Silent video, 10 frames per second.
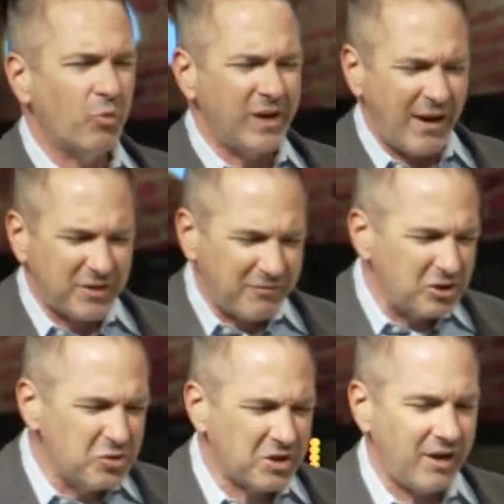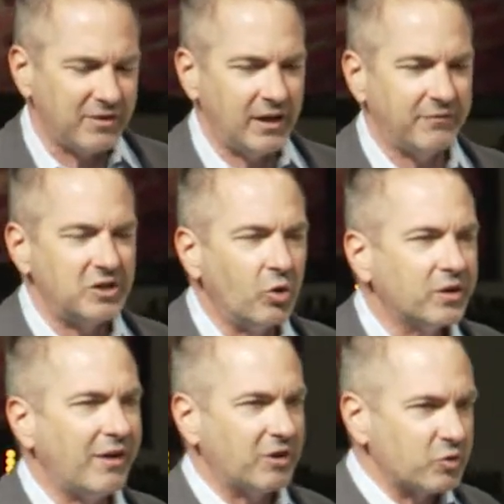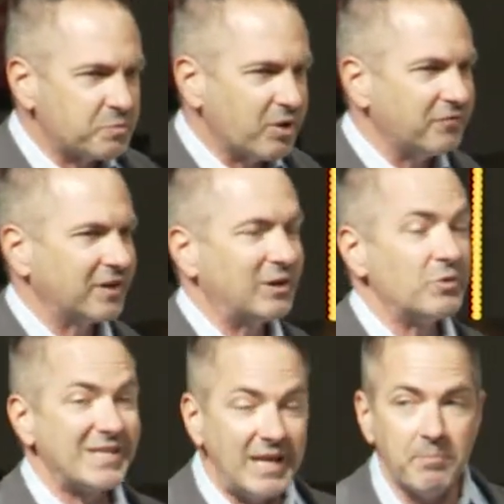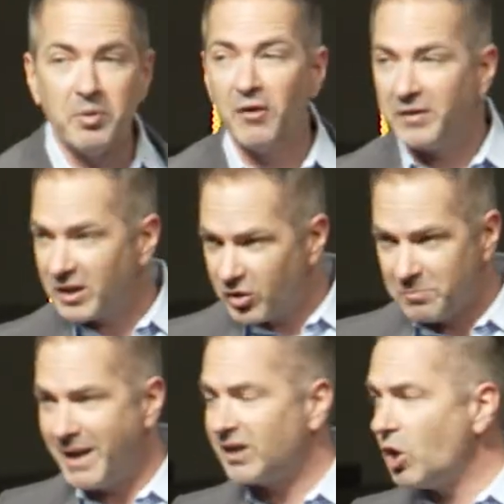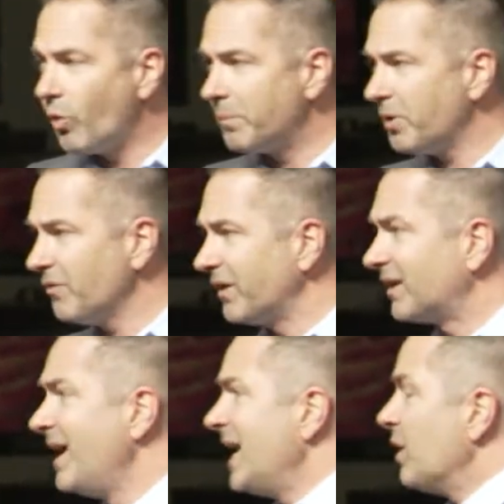It wouldn't have to have a new covenant if the old covenant was perfect. It was imperfect, it could make no one perfect.